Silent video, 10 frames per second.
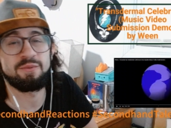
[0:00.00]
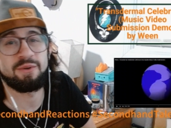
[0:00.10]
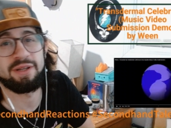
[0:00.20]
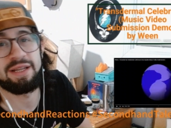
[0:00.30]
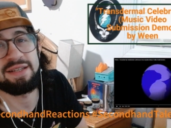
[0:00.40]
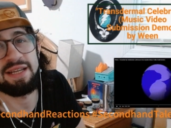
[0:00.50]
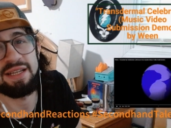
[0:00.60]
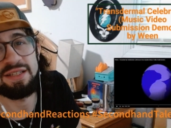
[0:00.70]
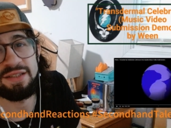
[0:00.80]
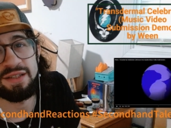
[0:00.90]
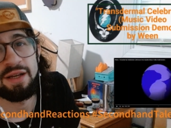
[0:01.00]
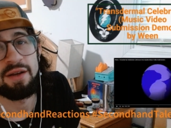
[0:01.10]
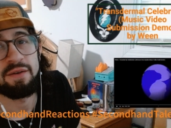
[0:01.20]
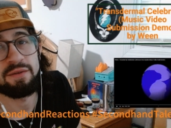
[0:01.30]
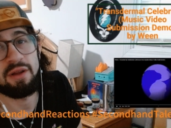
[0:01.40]
one that takes
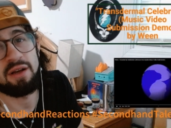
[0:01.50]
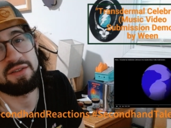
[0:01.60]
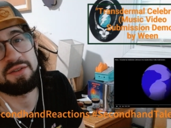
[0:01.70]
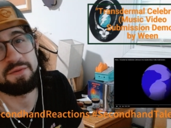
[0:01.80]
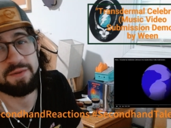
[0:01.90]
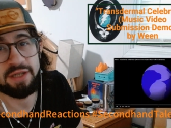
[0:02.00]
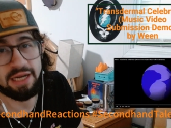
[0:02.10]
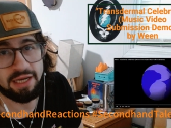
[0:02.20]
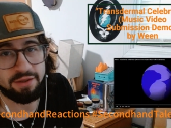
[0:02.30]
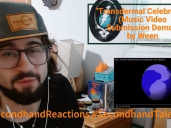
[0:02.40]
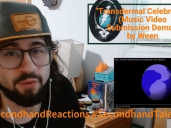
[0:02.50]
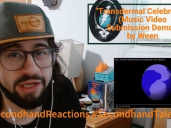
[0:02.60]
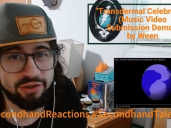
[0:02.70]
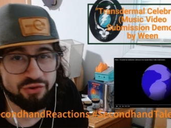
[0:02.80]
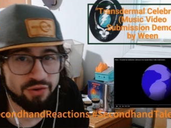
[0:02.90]
lost or forgotten
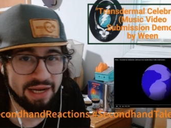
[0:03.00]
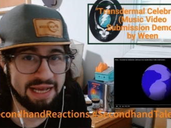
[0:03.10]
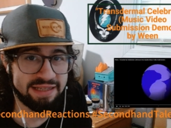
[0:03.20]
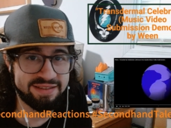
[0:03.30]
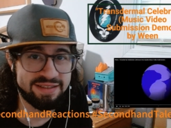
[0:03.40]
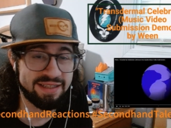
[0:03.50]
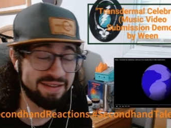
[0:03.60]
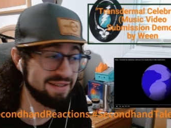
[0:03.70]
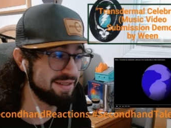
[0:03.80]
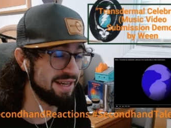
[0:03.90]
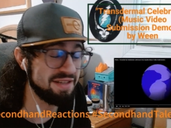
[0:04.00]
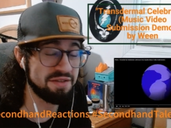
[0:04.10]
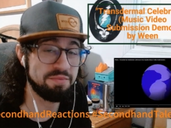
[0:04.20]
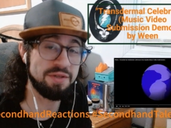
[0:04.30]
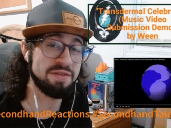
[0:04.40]
Ween tracks, and in this
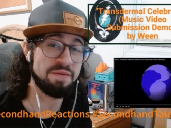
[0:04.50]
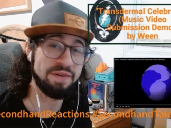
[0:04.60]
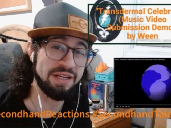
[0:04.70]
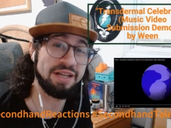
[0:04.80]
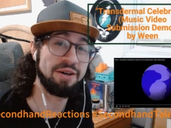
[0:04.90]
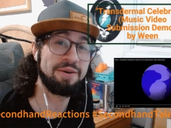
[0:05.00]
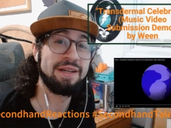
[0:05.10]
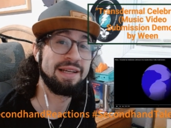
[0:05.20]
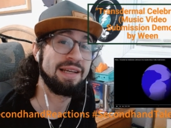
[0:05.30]
case, a music video,